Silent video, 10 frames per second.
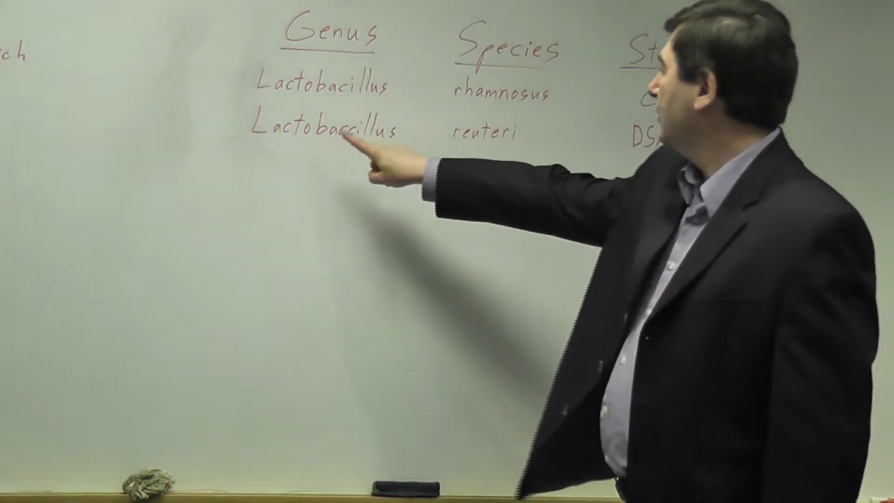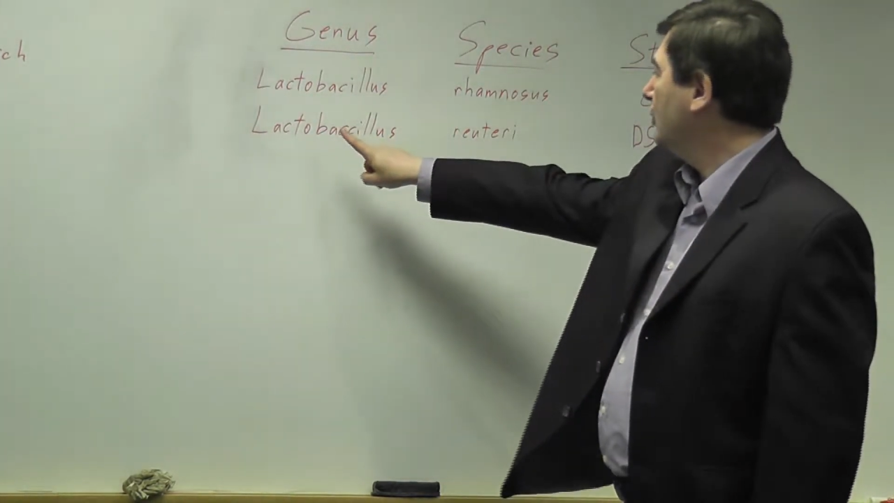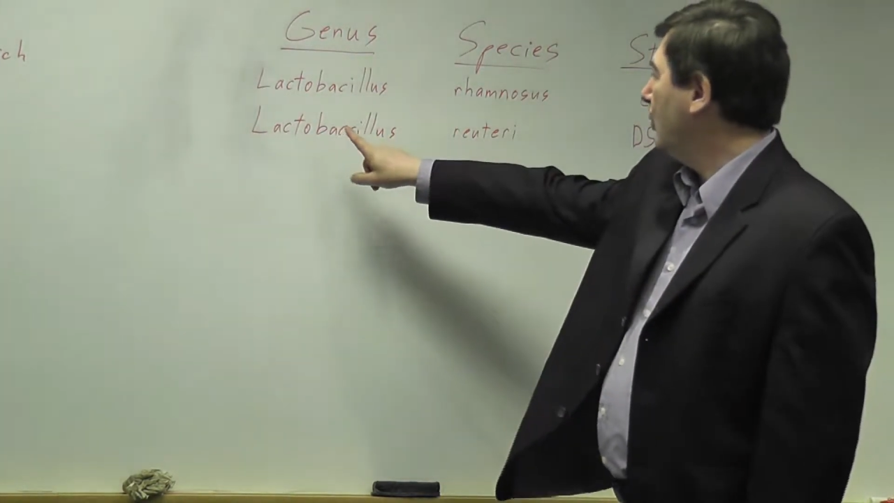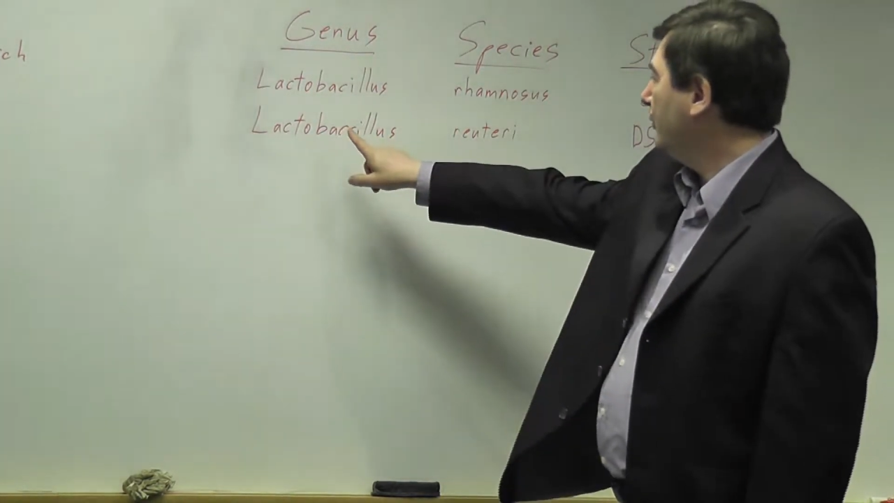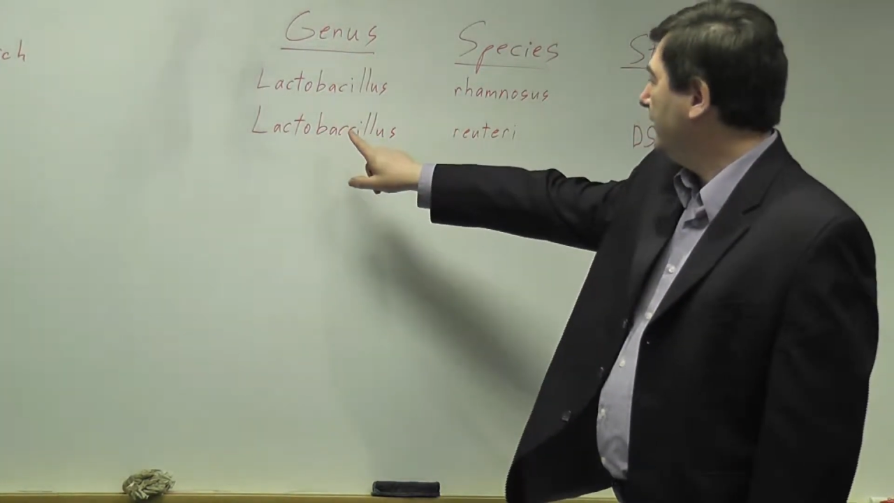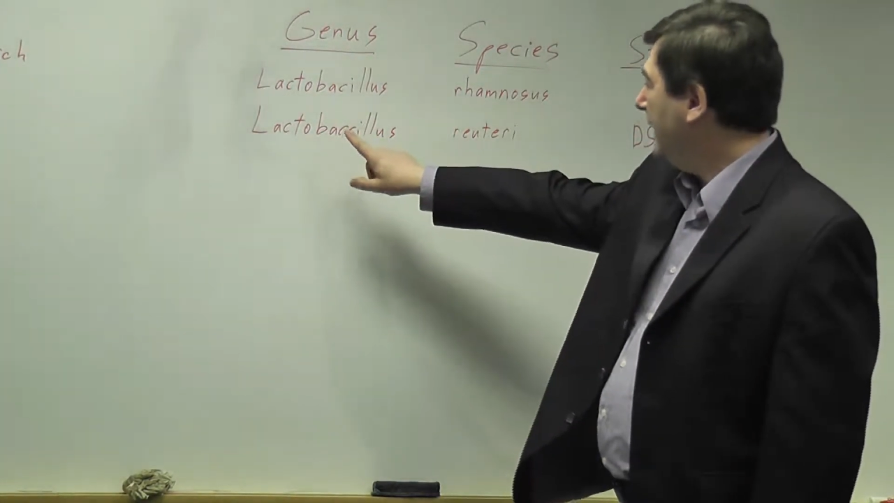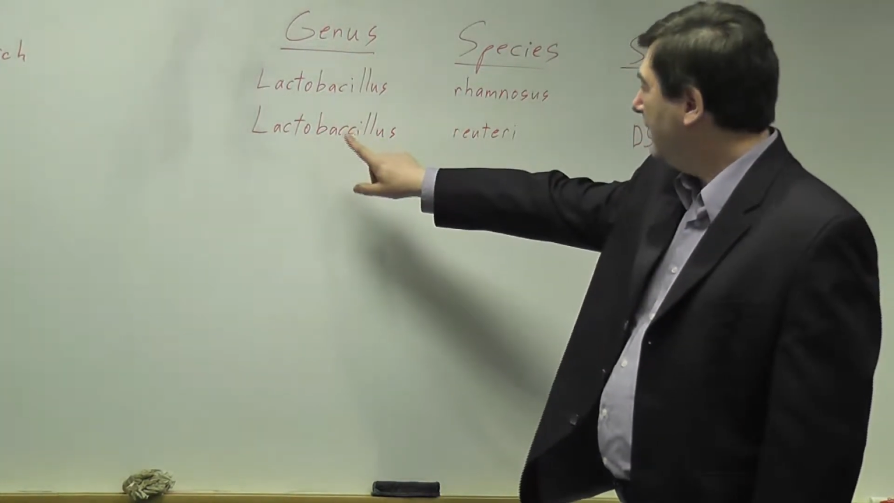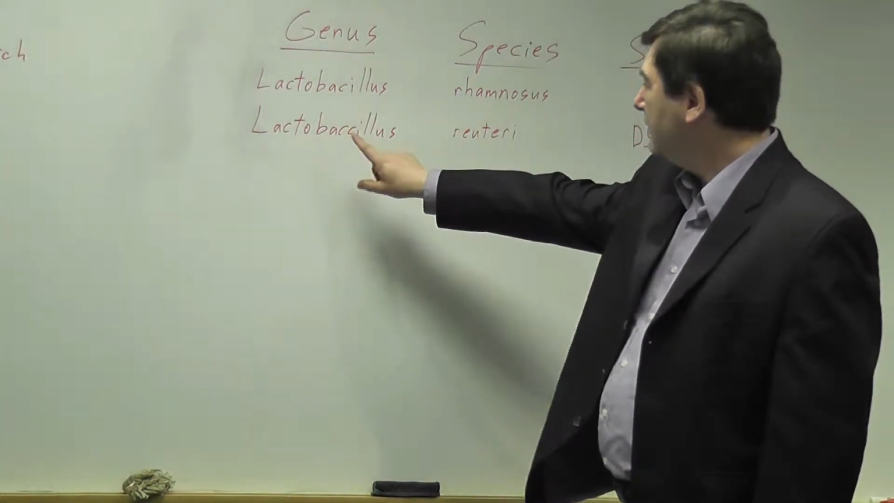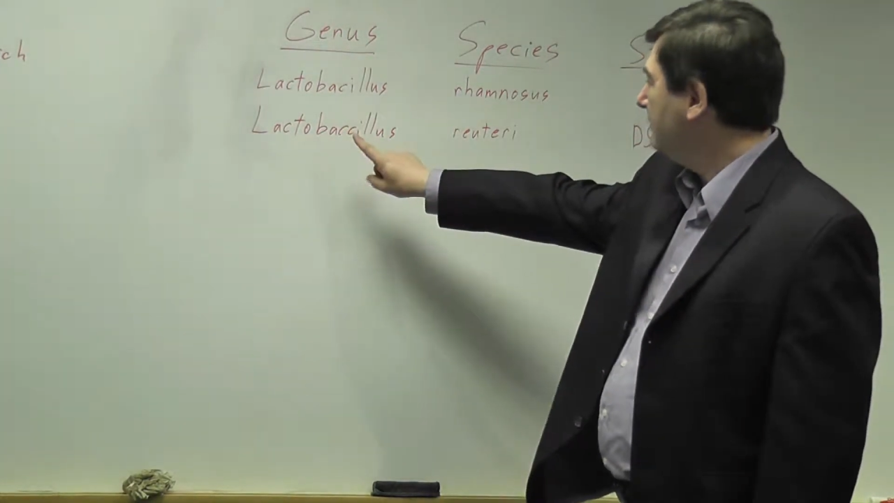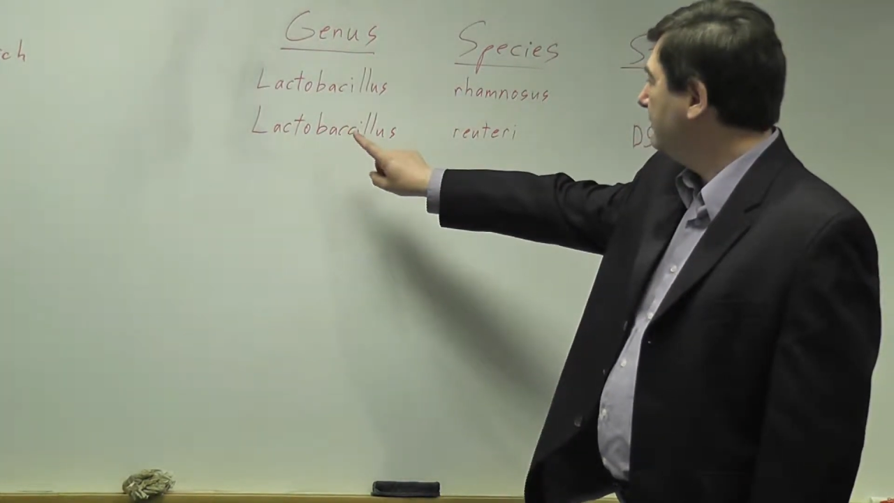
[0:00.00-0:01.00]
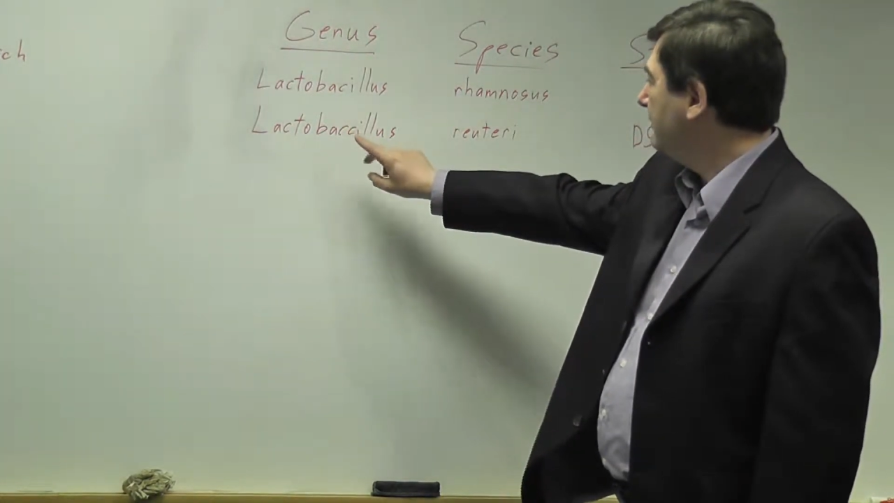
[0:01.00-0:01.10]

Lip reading: toward the end of